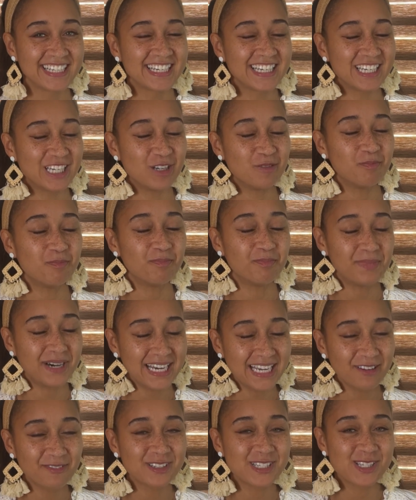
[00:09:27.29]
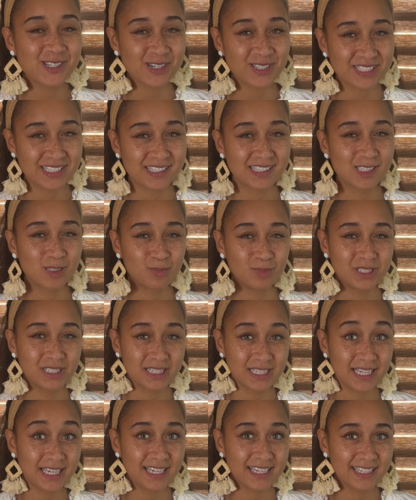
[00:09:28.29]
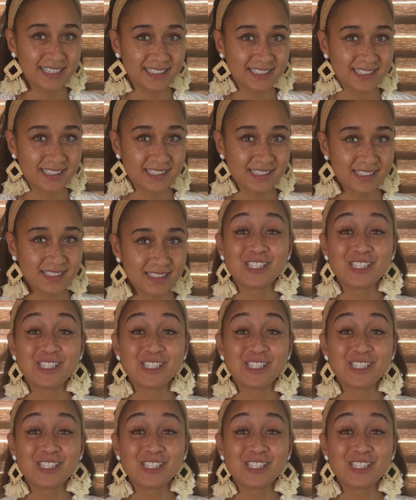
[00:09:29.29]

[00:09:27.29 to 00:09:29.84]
it might result in some delays.